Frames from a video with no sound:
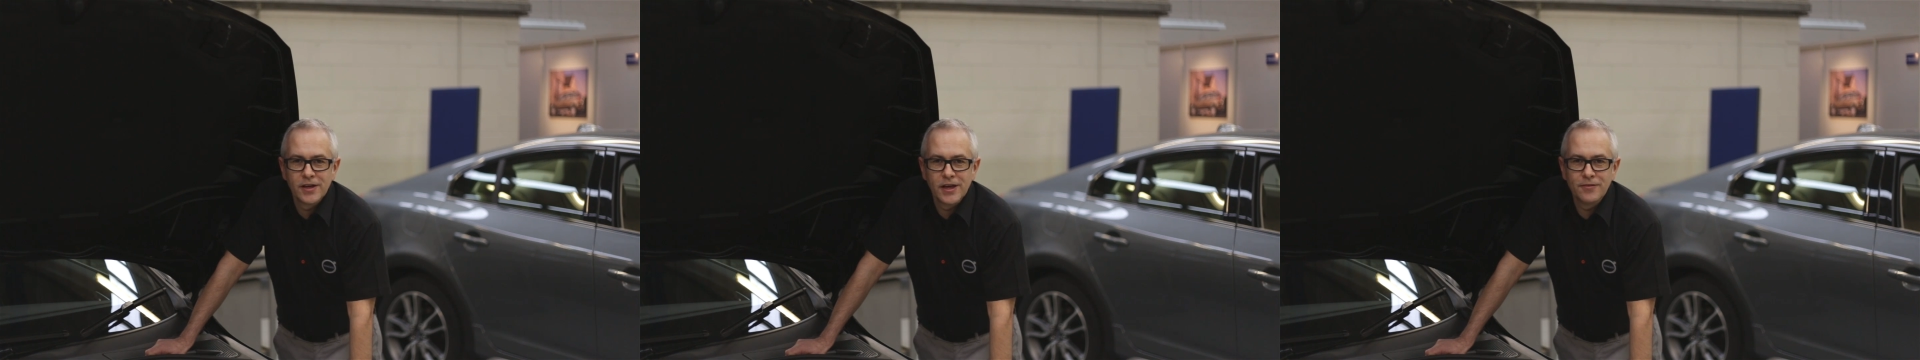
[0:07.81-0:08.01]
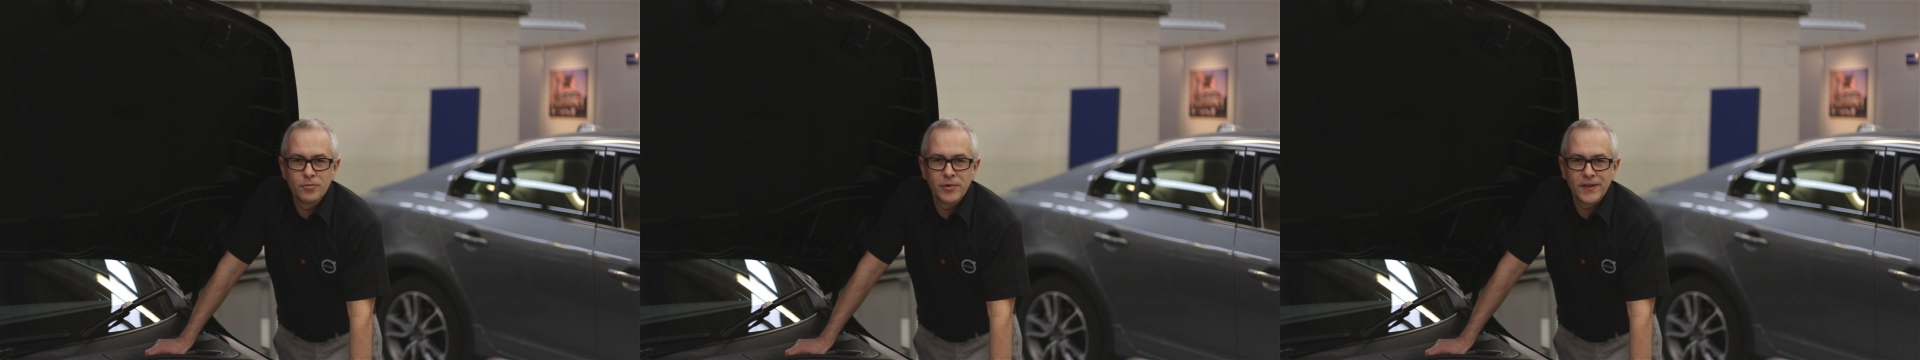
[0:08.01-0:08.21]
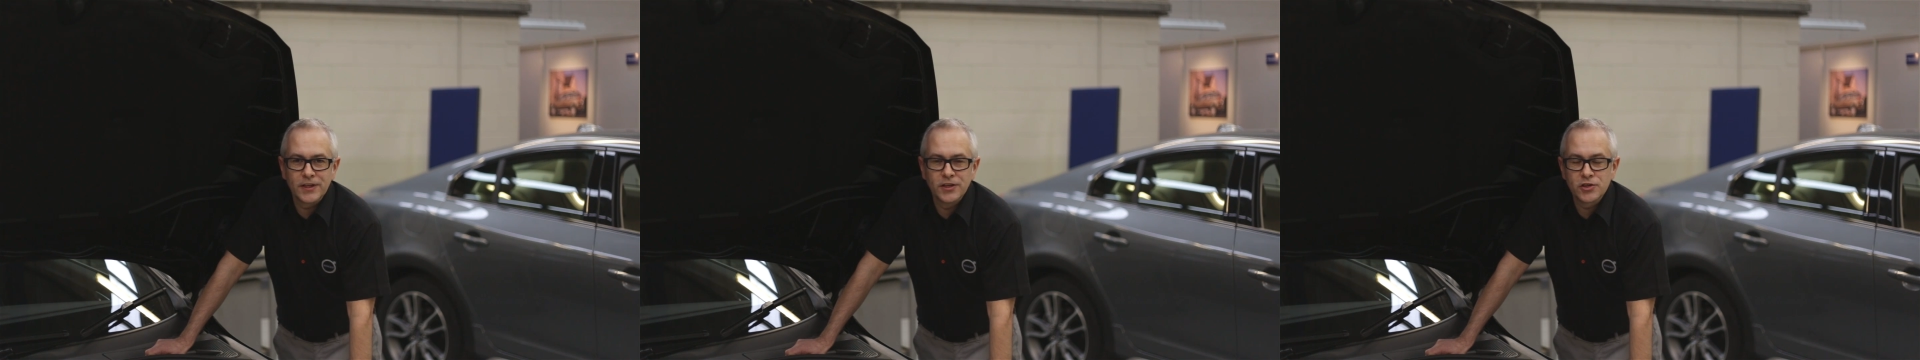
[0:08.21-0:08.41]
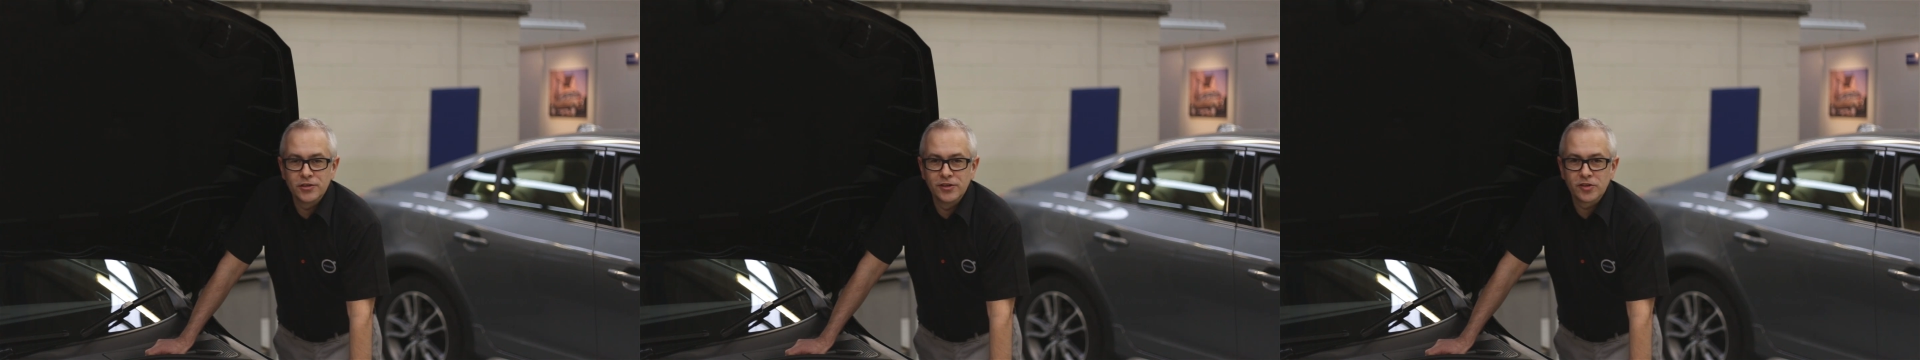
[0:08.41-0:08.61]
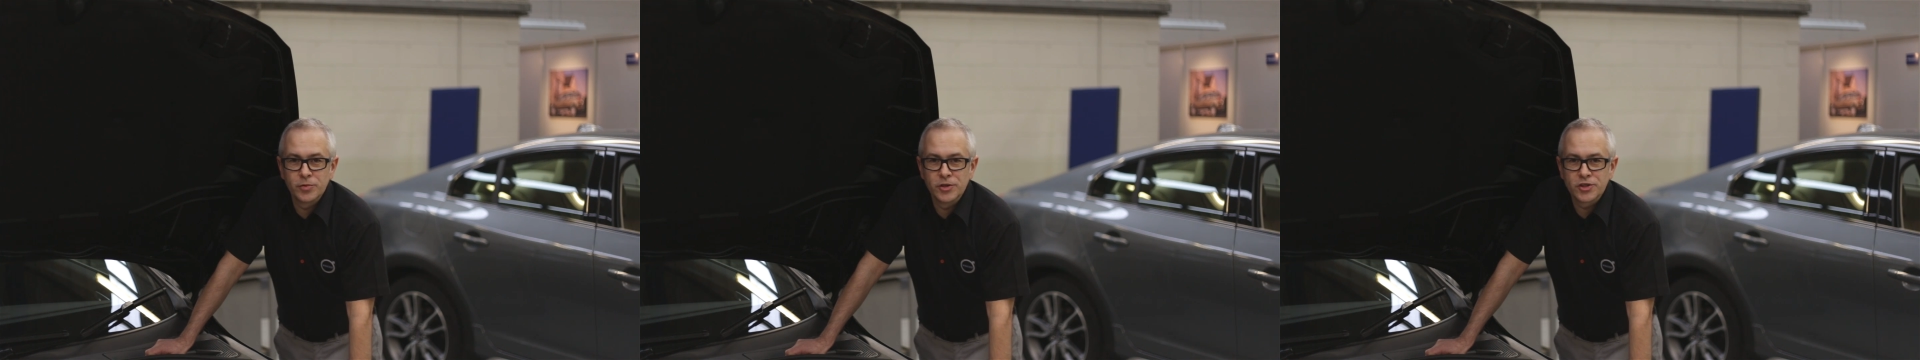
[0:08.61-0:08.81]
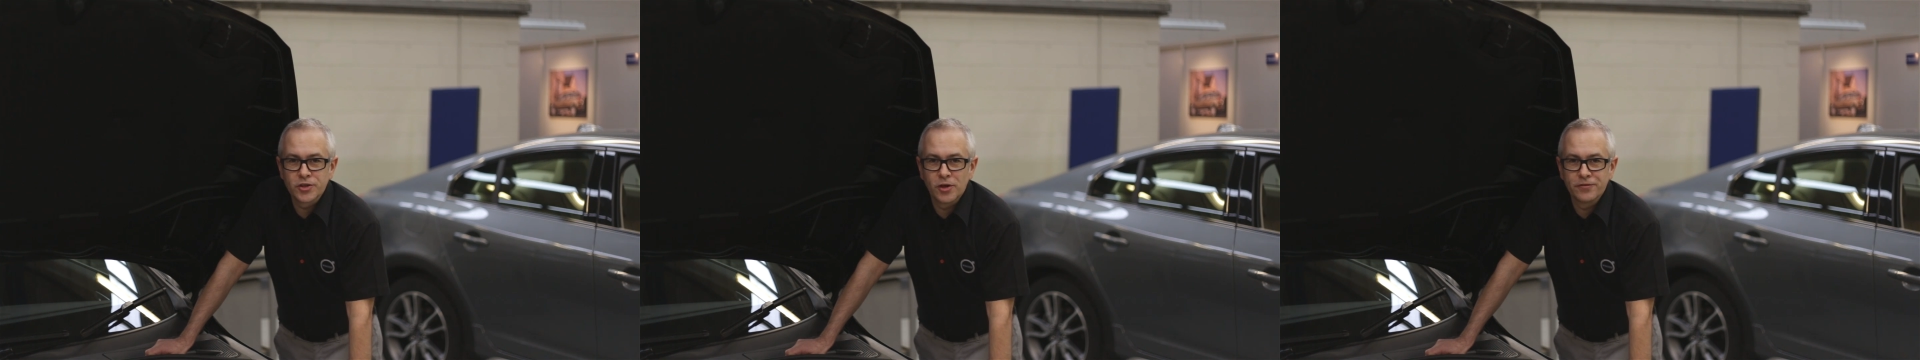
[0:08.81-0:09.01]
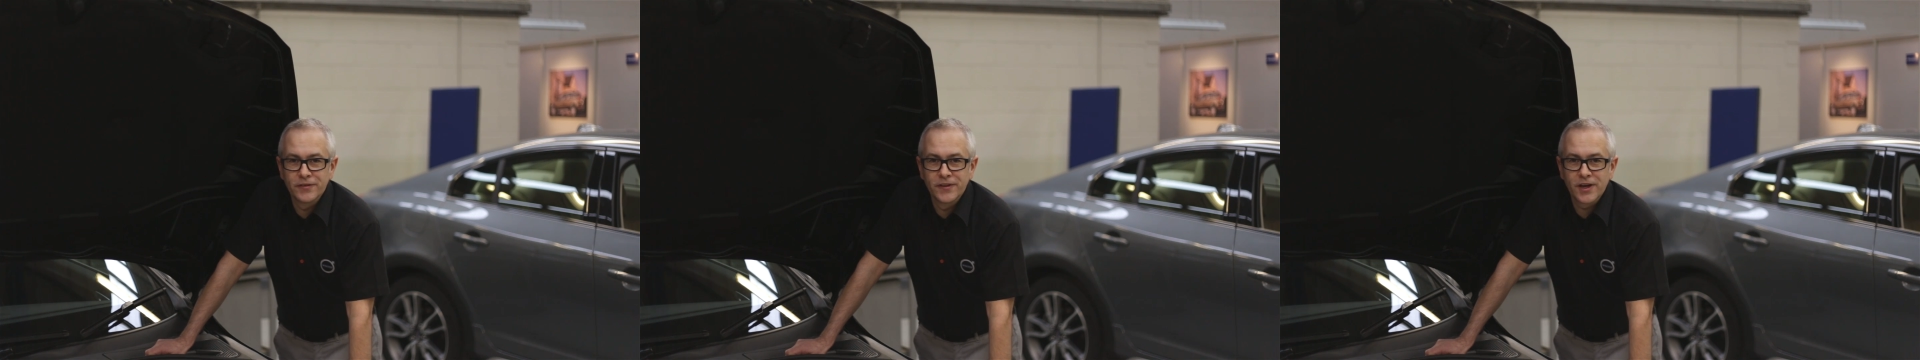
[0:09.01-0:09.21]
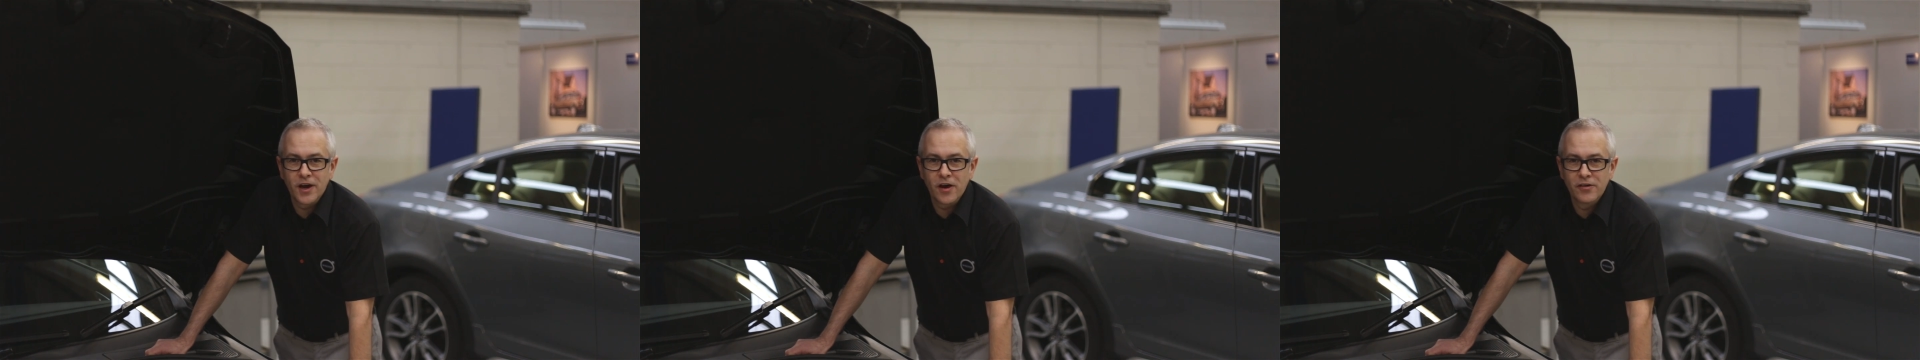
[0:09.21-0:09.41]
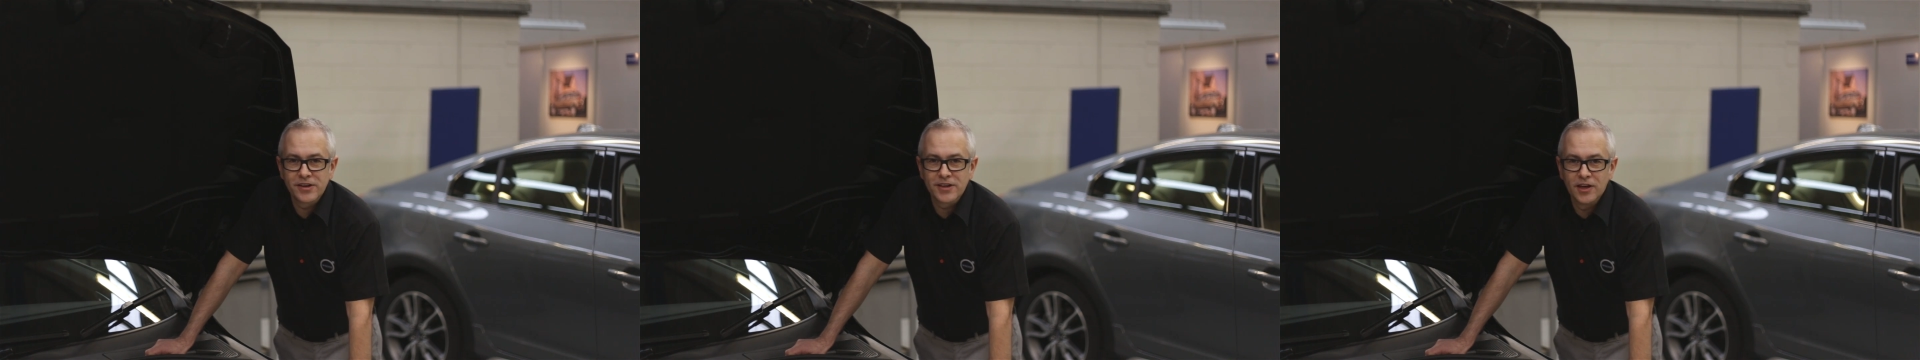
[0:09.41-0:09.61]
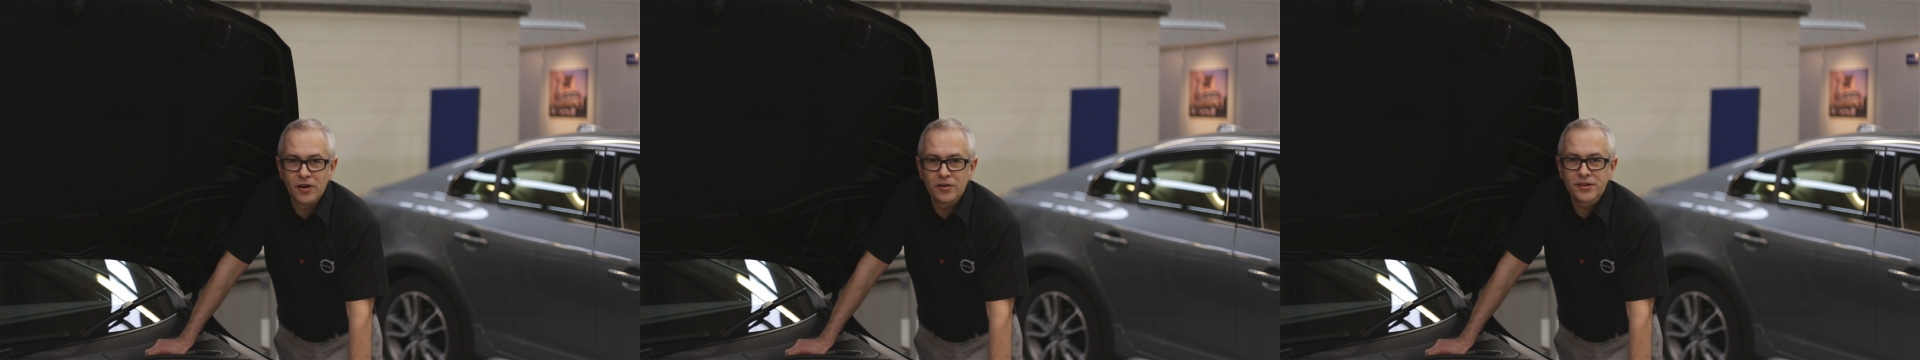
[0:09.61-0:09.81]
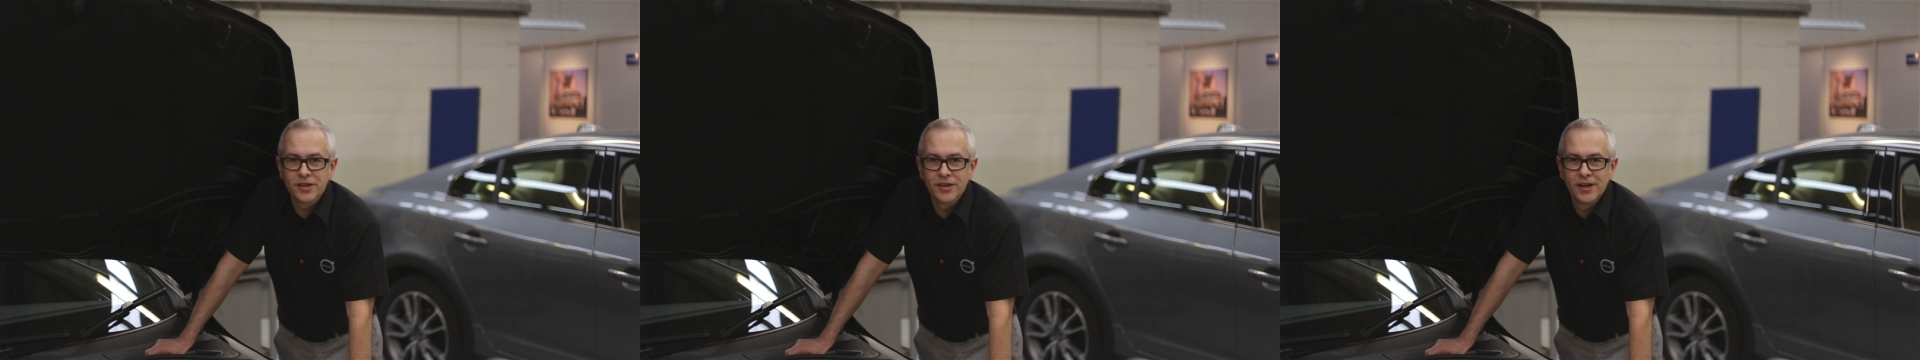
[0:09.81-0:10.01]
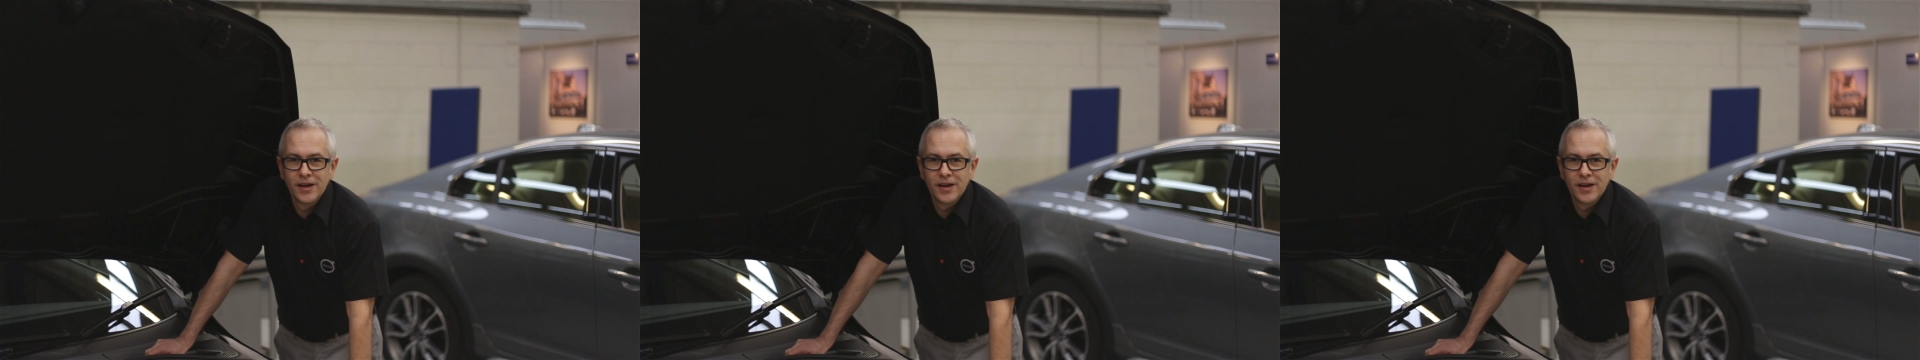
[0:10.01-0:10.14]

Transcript: even when the ignition is switched off and the car is locked,